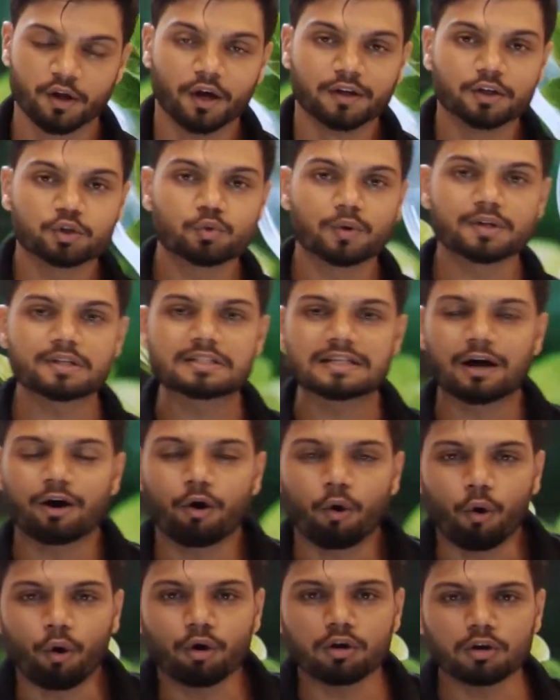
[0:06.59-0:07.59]
Now, students,
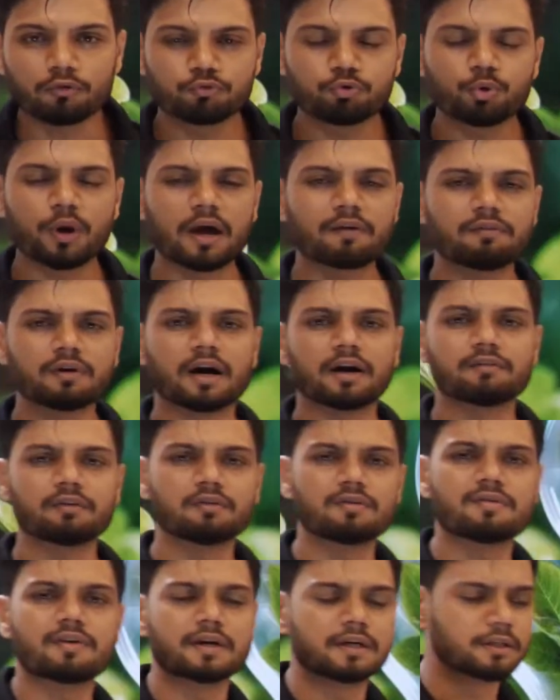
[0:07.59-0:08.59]
all of you have ever
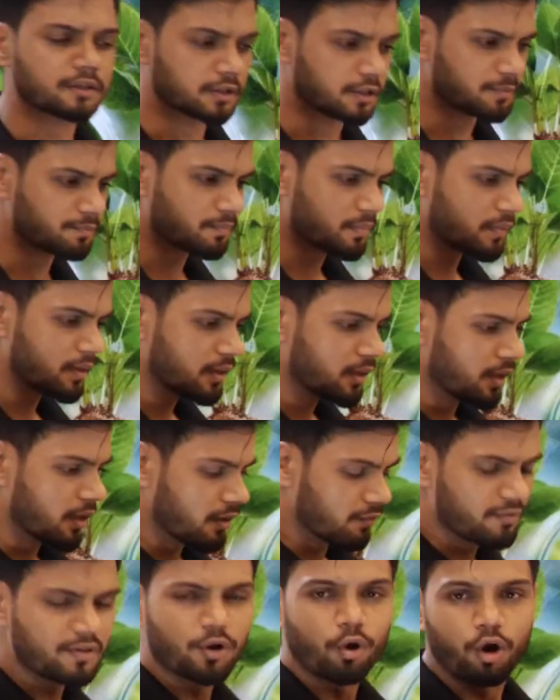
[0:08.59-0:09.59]
wondered,
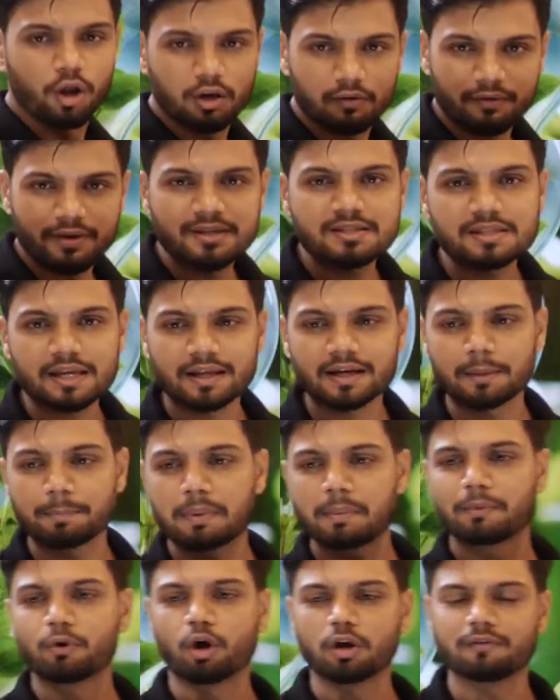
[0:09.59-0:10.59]
we always say, right?
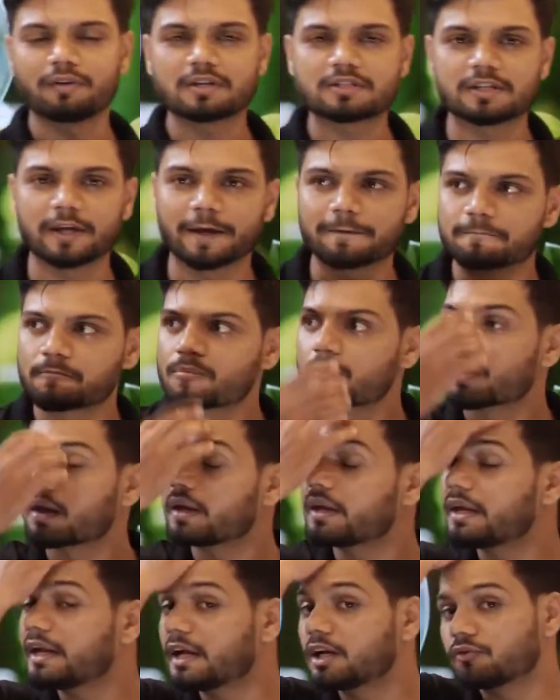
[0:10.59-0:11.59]
People always say,
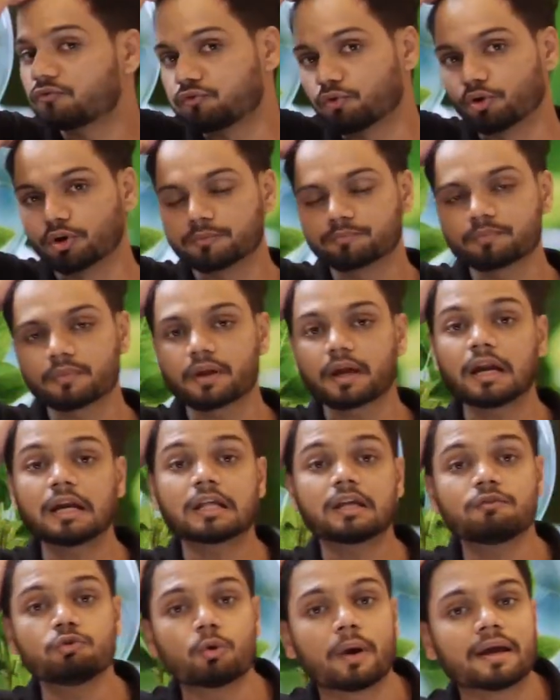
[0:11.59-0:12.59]
eat food, it'll
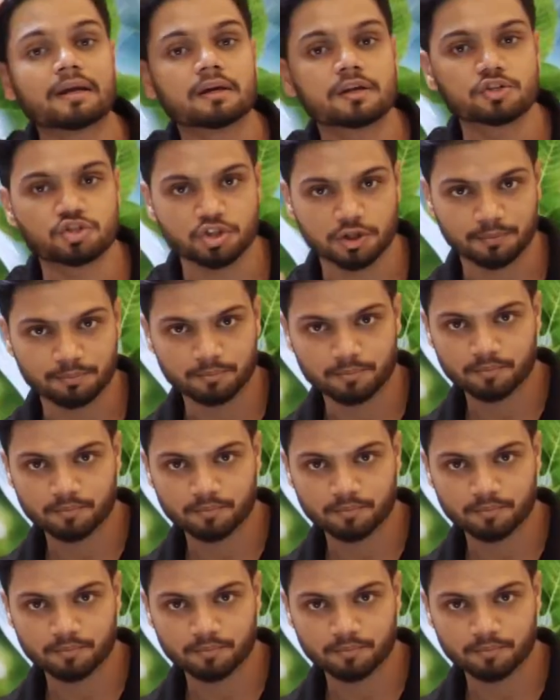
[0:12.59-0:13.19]
give you energy.